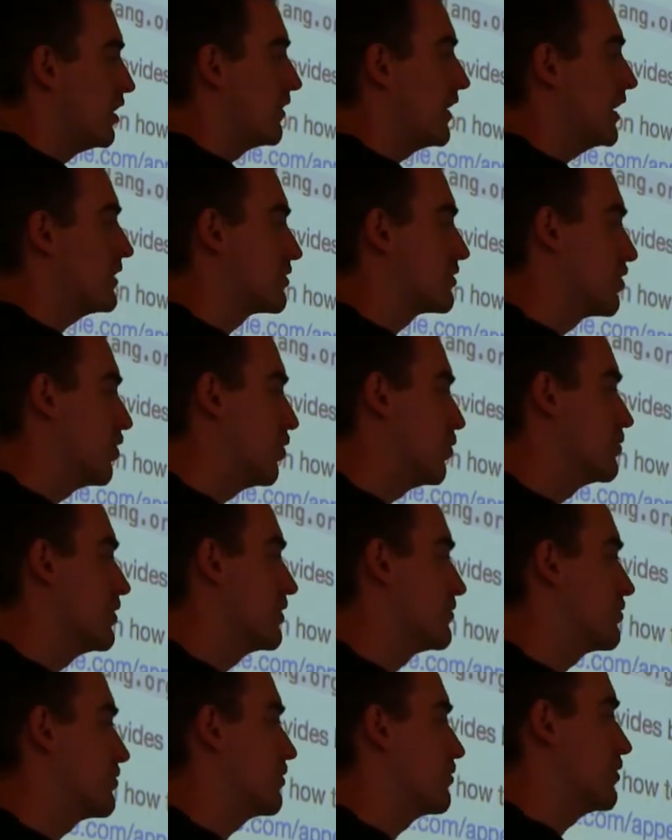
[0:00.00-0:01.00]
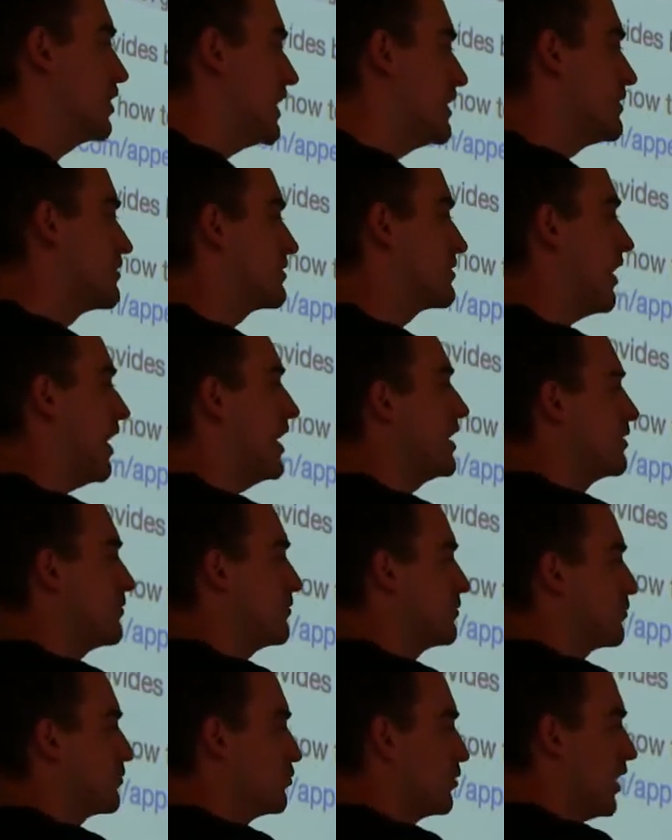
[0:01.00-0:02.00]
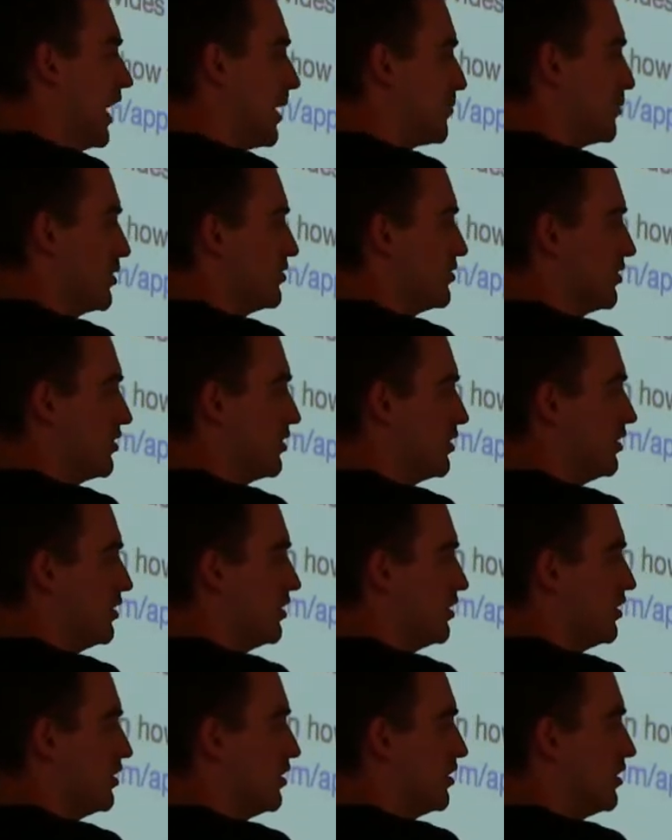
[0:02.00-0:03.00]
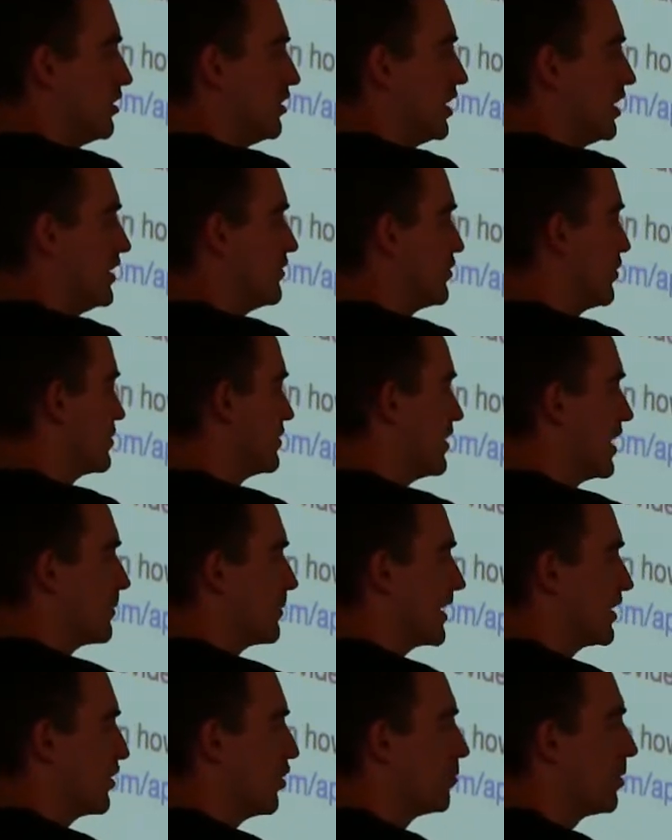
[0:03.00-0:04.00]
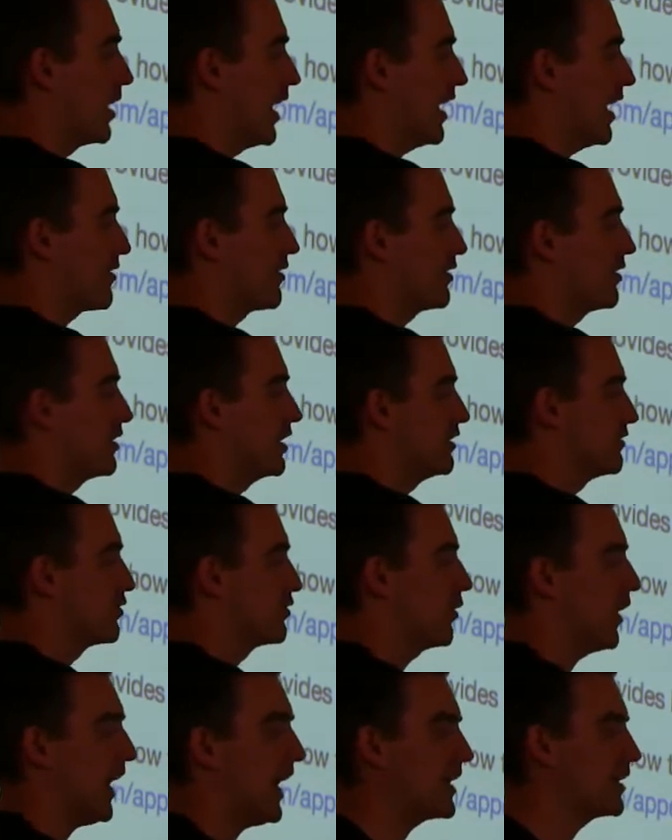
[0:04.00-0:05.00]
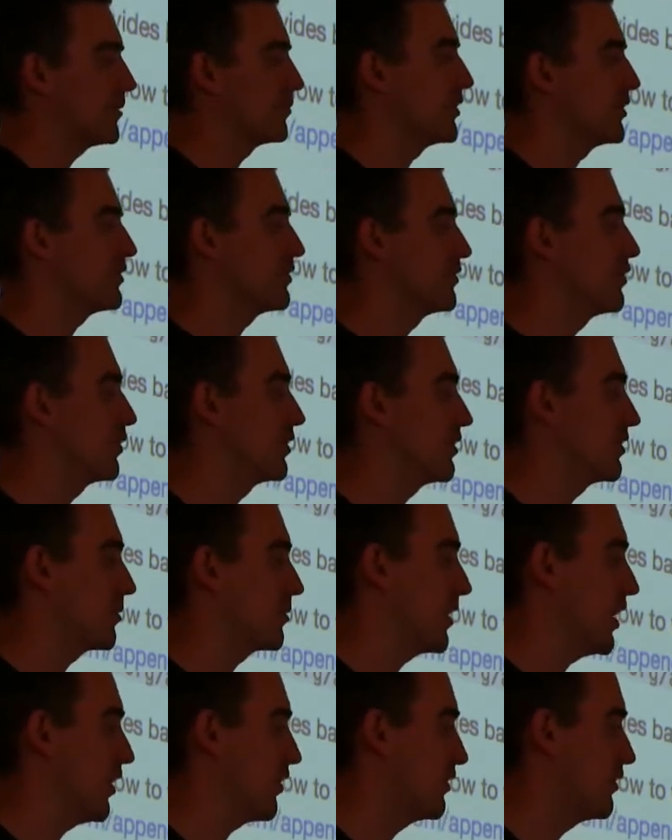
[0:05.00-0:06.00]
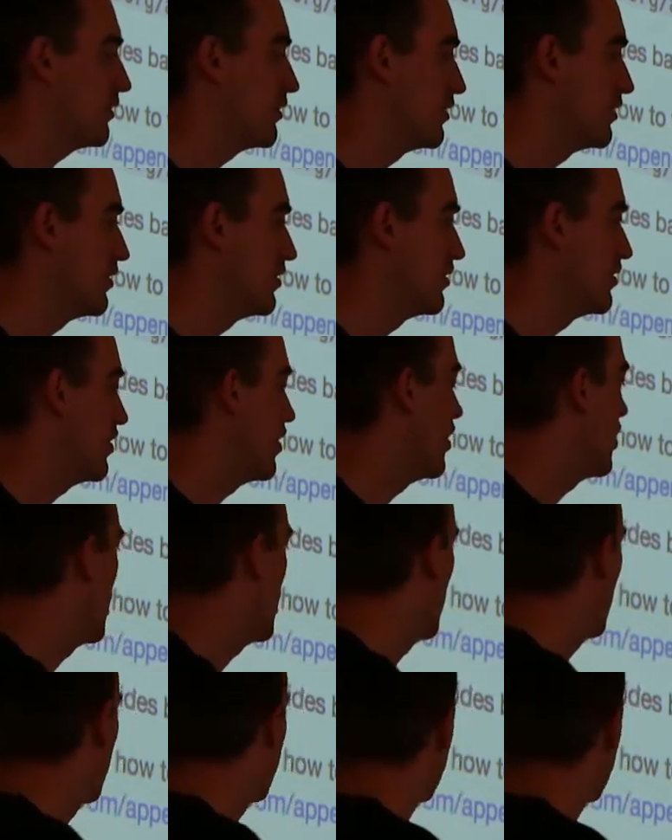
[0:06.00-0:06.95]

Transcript: that's code that's inside of App Engine. And so it's not in my Go path. And so Atom doesn't know anything about it. Uh,